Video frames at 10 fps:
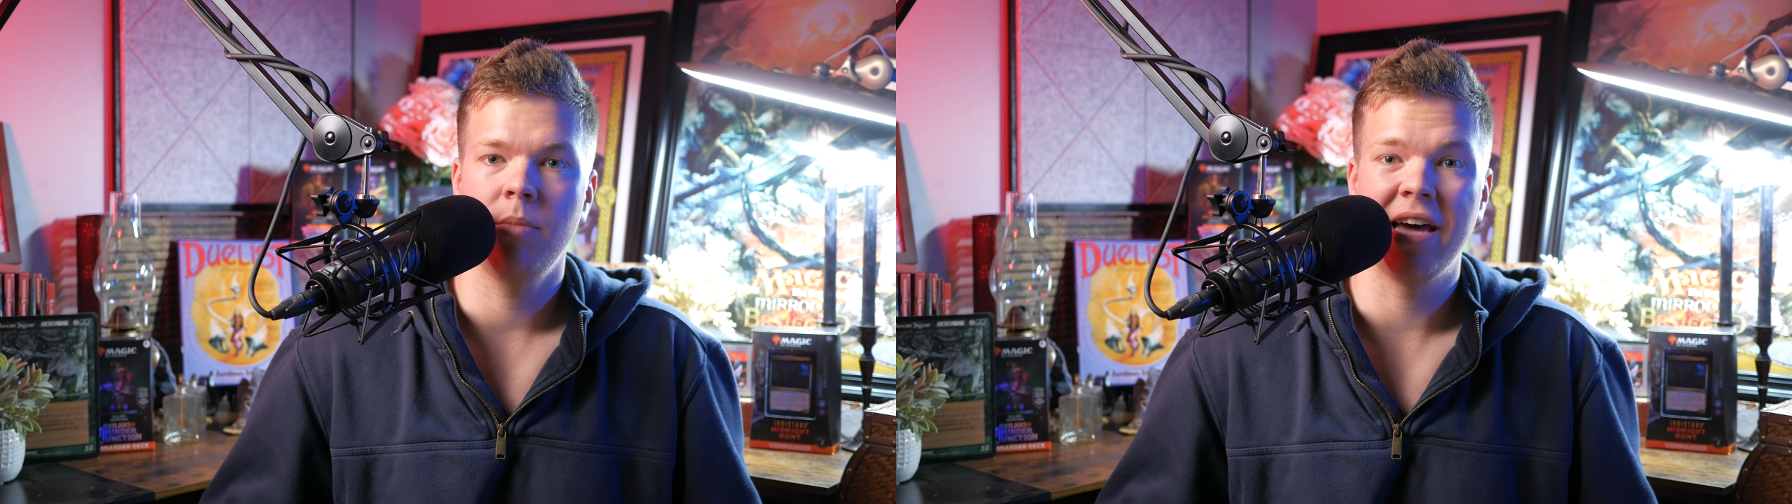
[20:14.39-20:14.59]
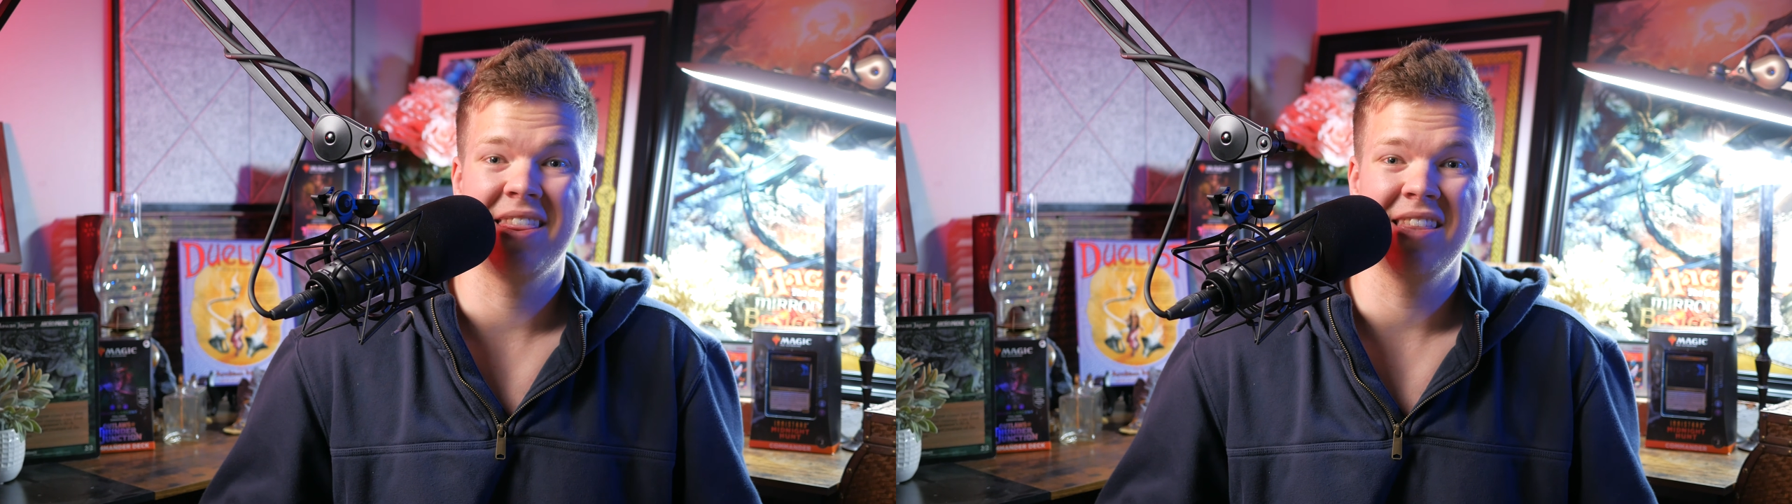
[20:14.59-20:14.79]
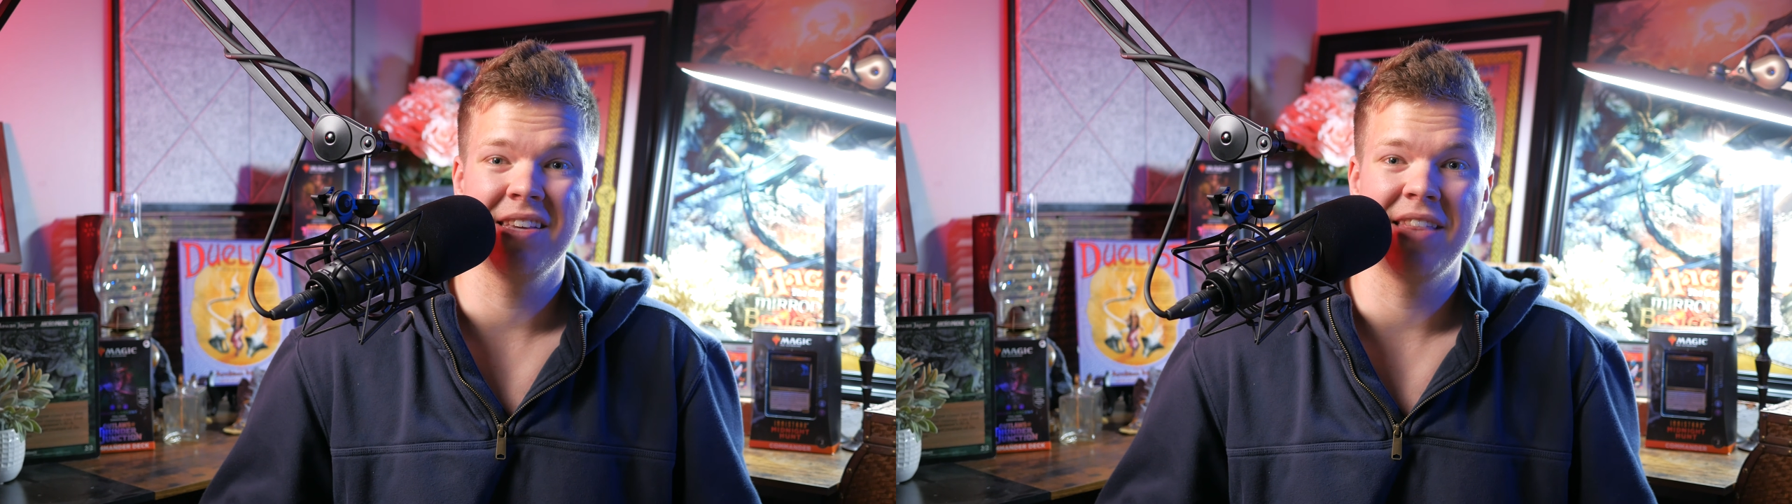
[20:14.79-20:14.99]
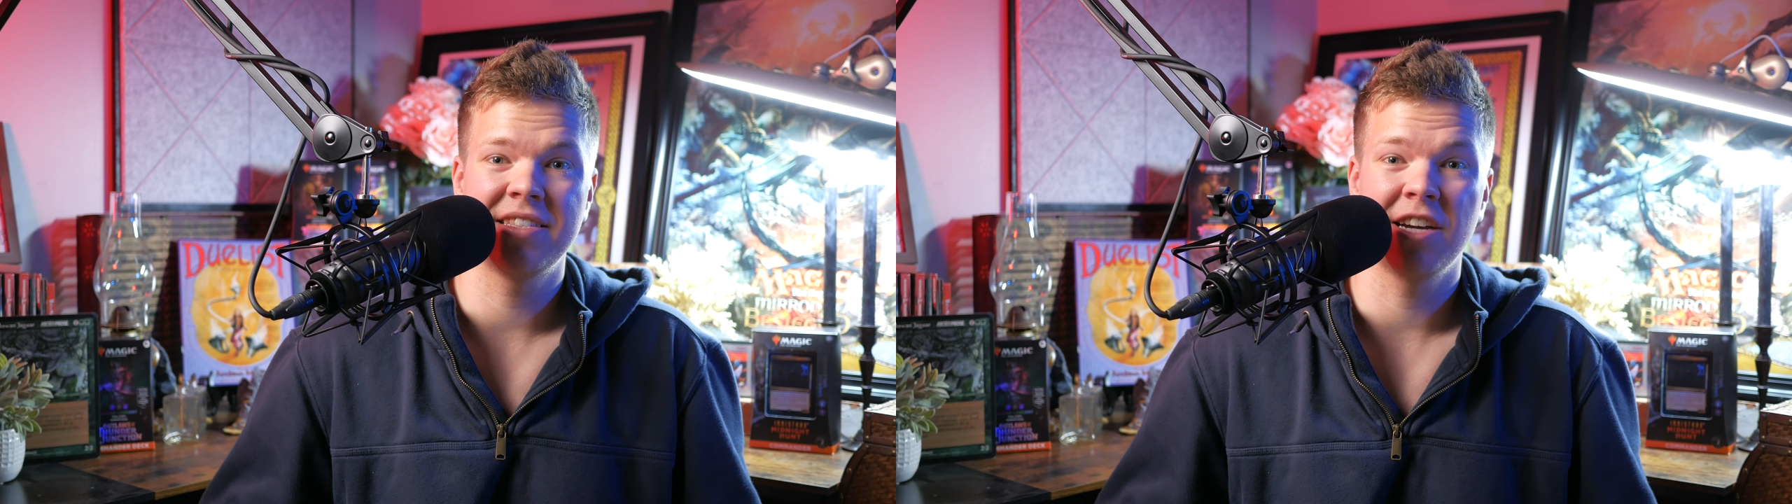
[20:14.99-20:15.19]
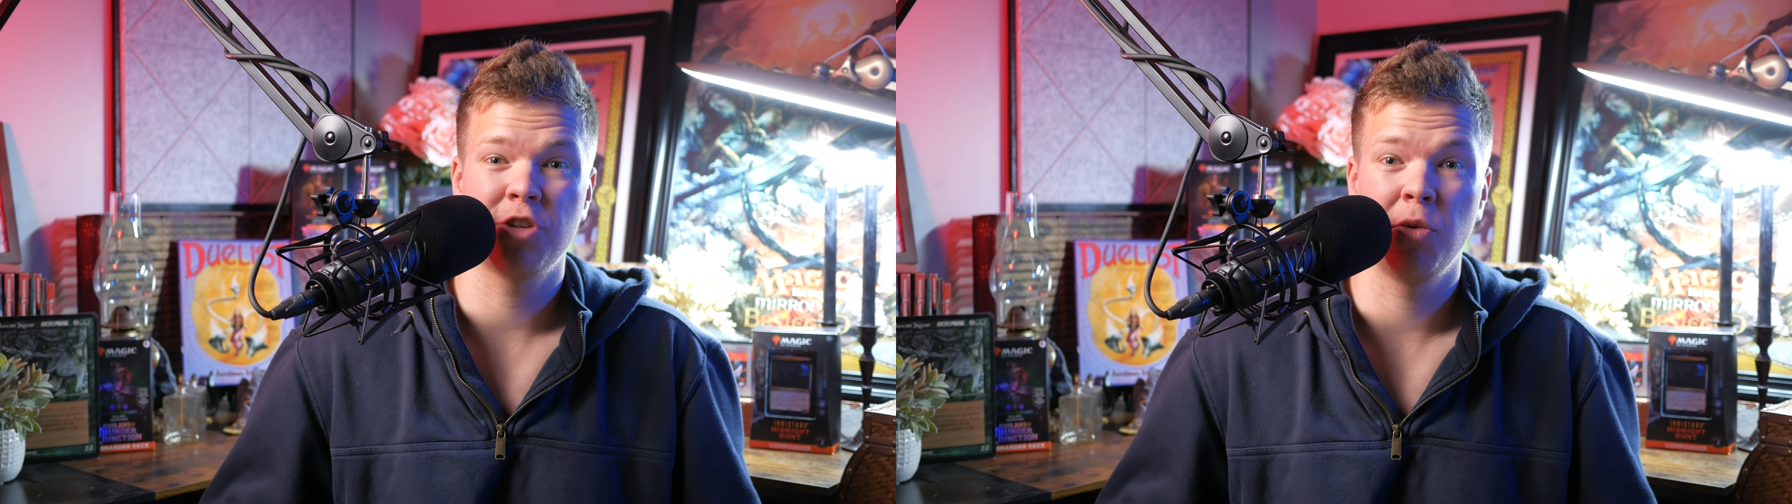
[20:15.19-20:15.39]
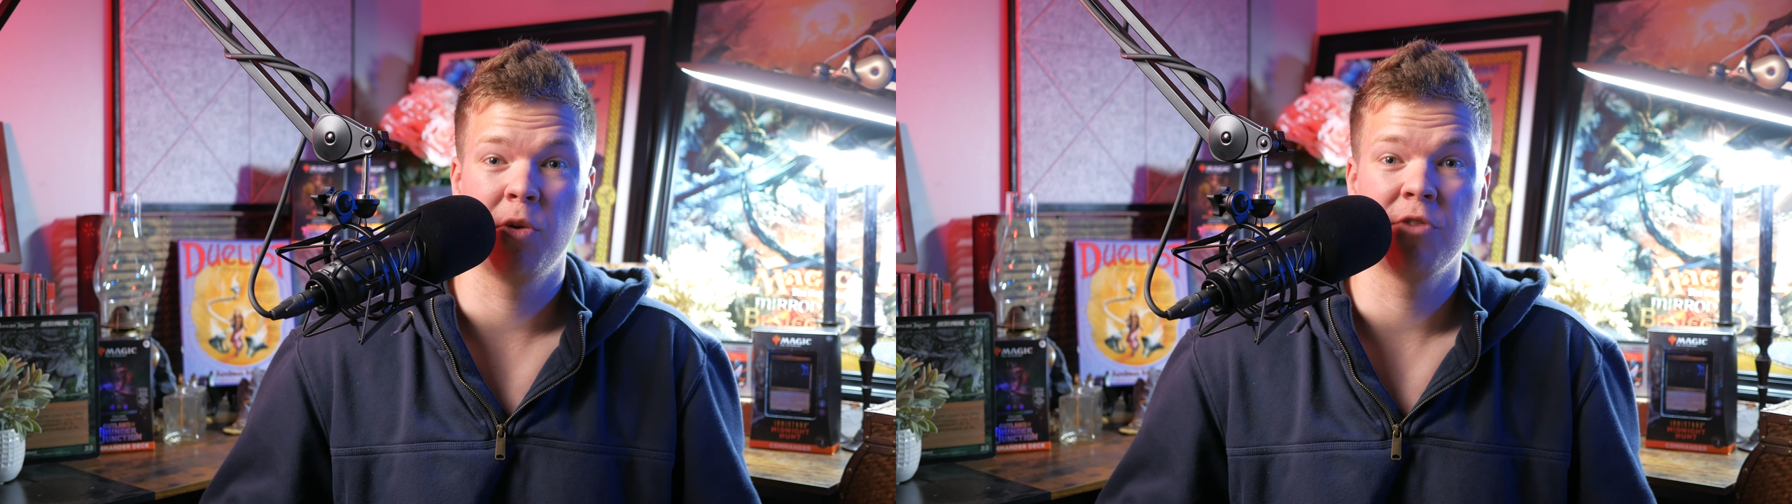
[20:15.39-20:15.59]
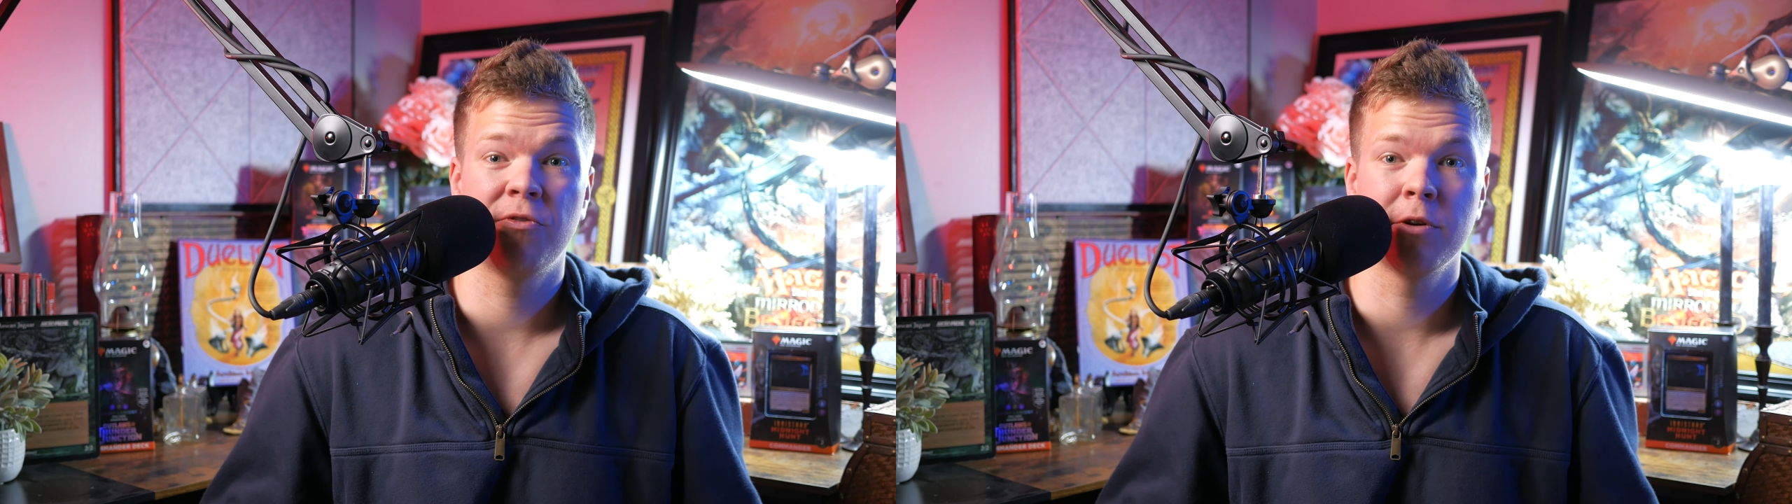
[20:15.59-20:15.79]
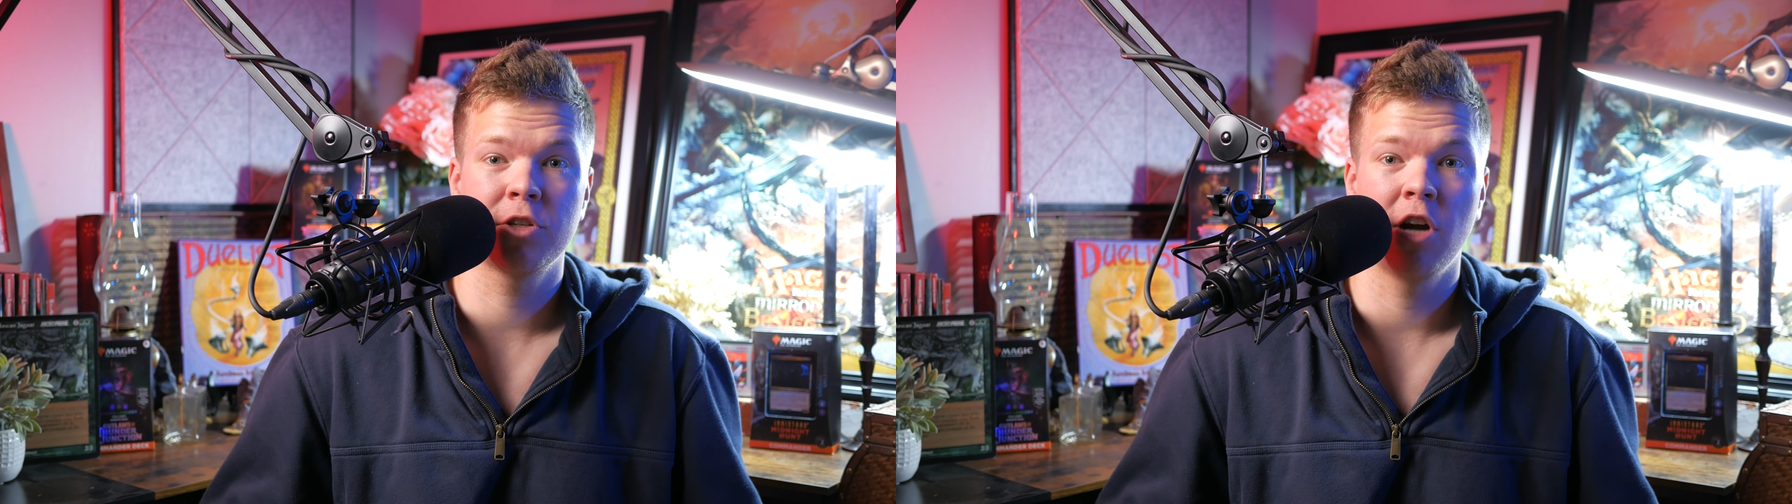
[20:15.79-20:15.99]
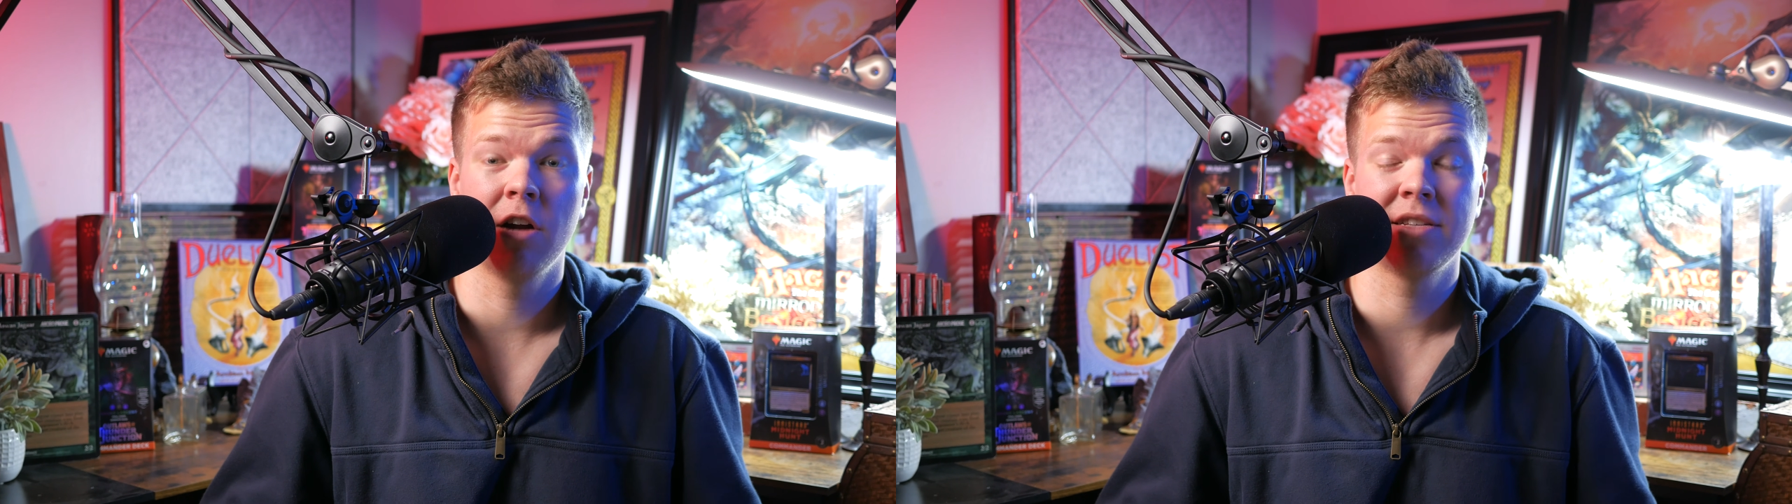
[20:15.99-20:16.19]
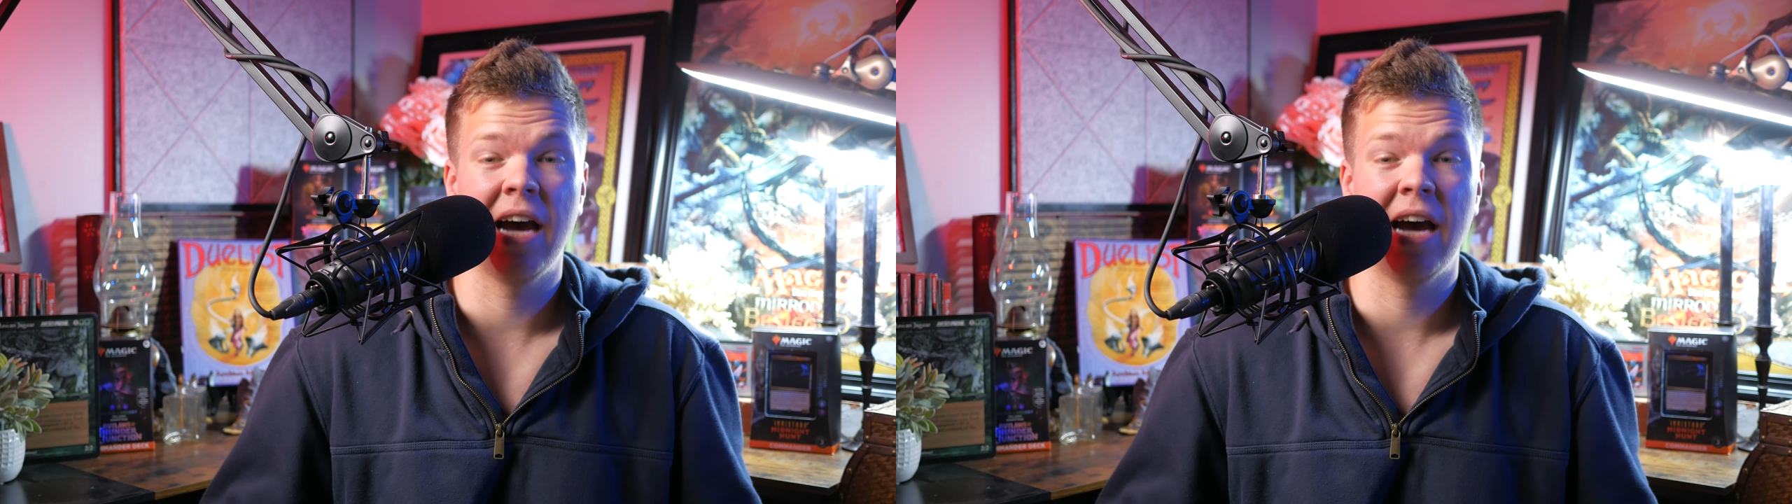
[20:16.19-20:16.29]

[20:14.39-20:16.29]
I think that that's actually one of the first cards